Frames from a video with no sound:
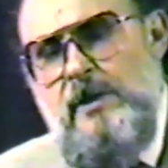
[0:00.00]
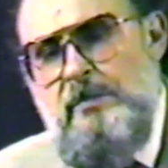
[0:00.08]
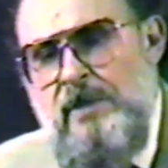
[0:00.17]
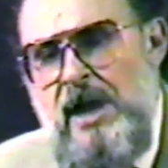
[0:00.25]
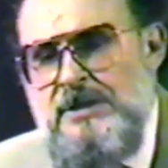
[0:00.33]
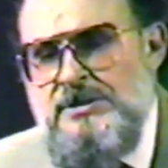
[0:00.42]

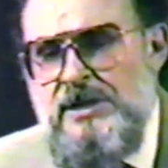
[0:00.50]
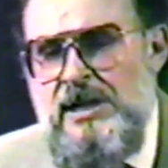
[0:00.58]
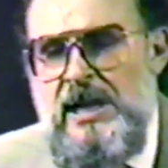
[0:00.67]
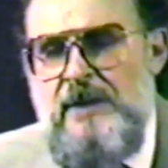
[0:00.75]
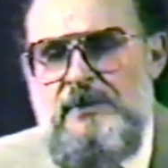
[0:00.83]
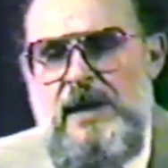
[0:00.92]

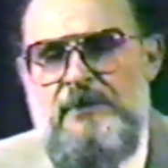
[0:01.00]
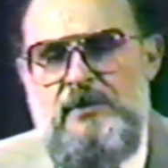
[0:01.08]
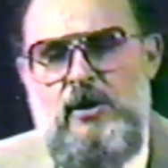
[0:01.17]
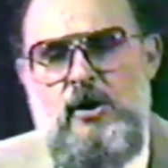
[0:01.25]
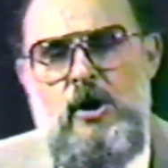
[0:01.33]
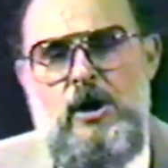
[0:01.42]
postulate that
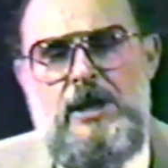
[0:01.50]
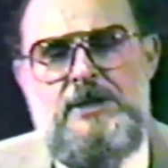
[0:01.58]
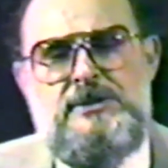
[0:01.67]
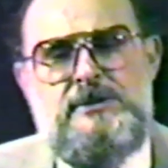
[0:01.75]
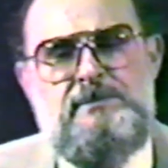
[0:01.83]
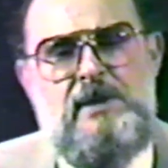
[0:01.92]
the
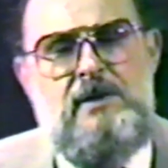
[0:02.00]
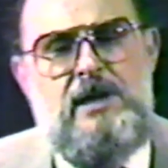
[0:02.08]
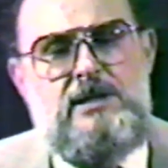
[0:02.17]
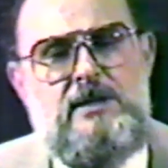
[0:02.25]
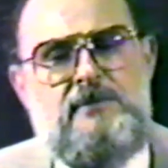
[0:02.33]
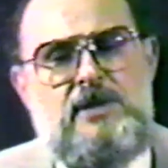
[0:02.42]
Holy
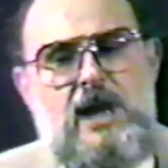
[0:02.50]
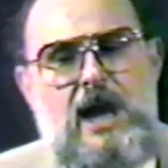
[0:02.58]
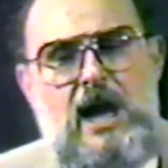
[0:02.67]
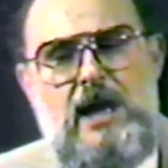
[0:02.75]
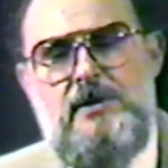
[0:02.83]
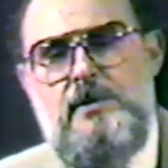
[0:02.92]
Spirit of
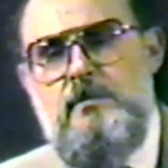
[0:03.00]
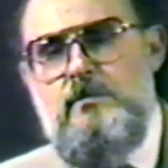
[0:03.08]
God